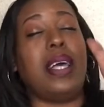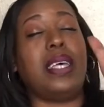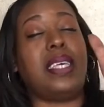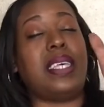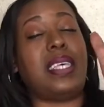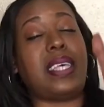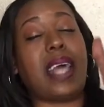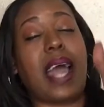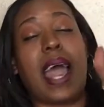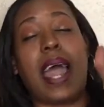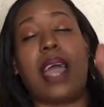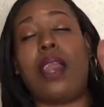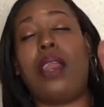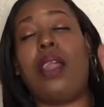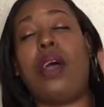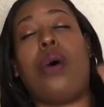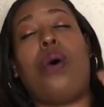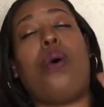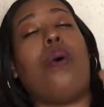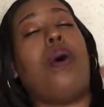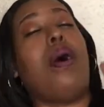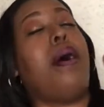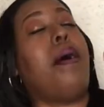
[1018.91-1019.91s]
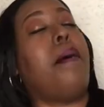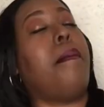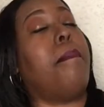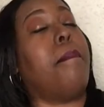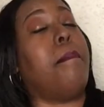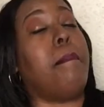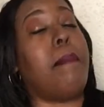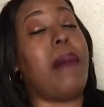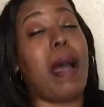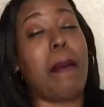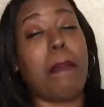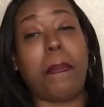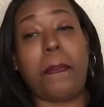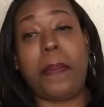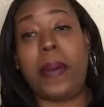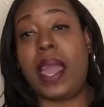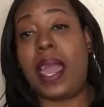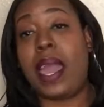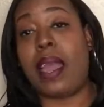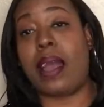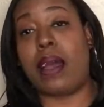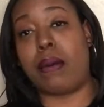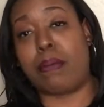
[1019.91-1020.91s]
Side note, Mama
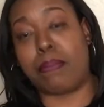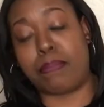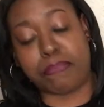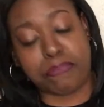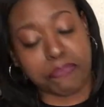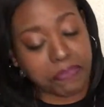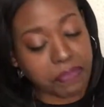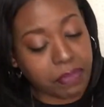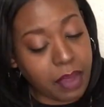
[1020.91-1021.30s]
Pam.